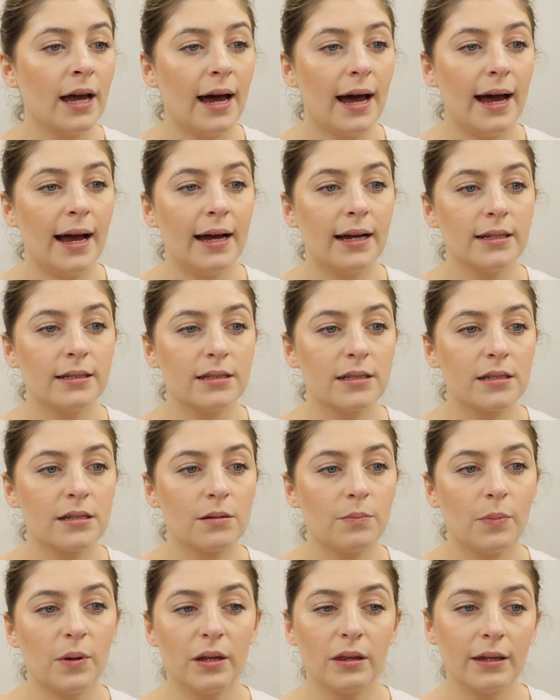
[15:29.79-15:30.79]
and
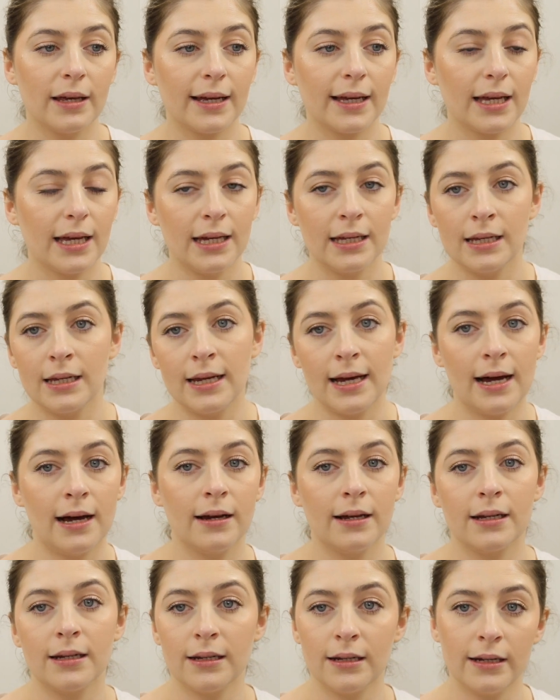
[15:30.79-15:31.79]
been like in and
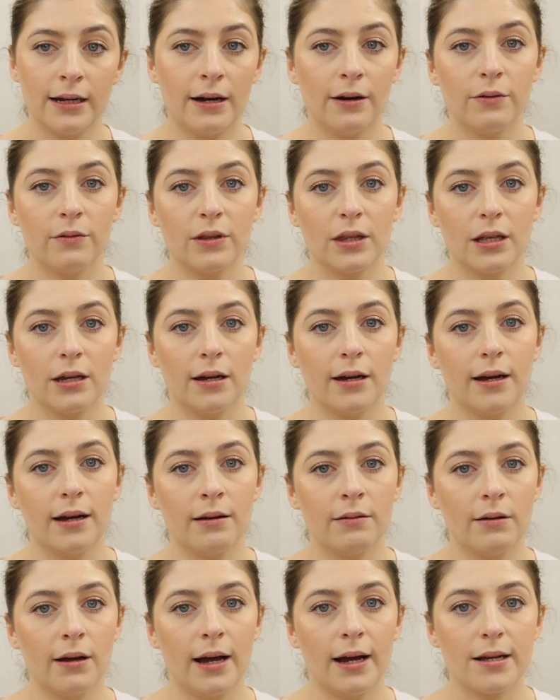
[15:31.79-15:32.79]
out with the
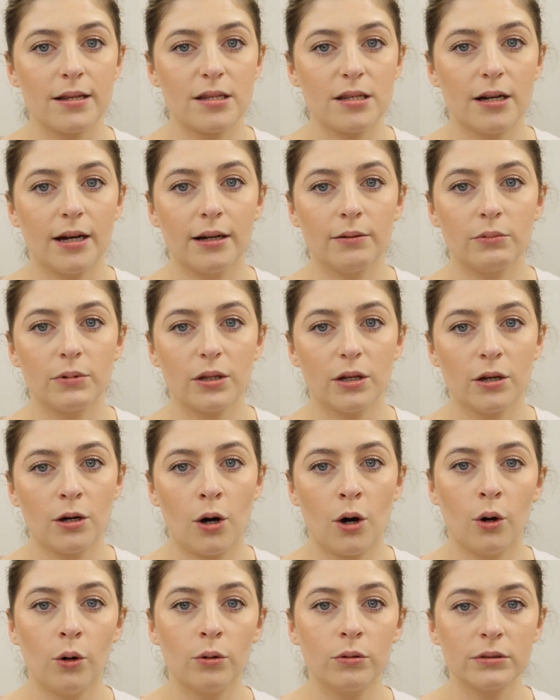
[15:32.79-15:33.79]
outside with the
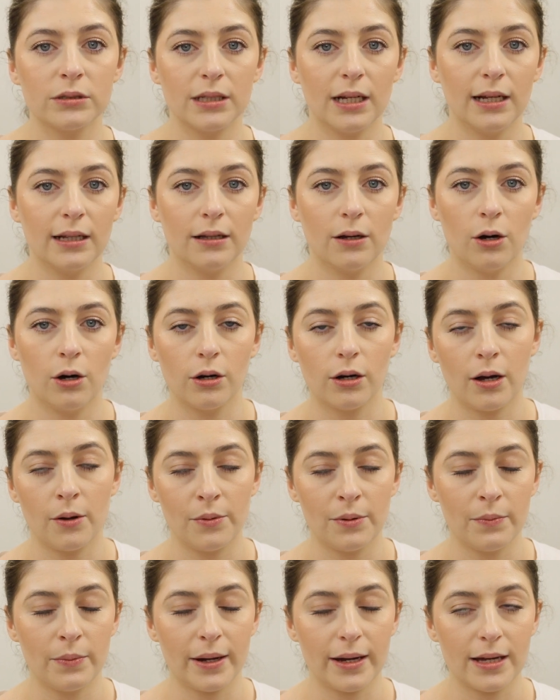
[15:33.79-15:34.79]
cold and the hot
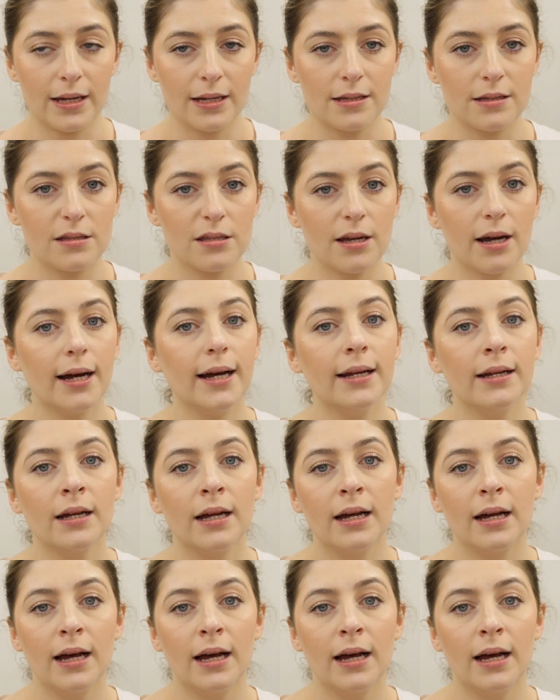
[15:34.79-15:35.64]
coming back inside,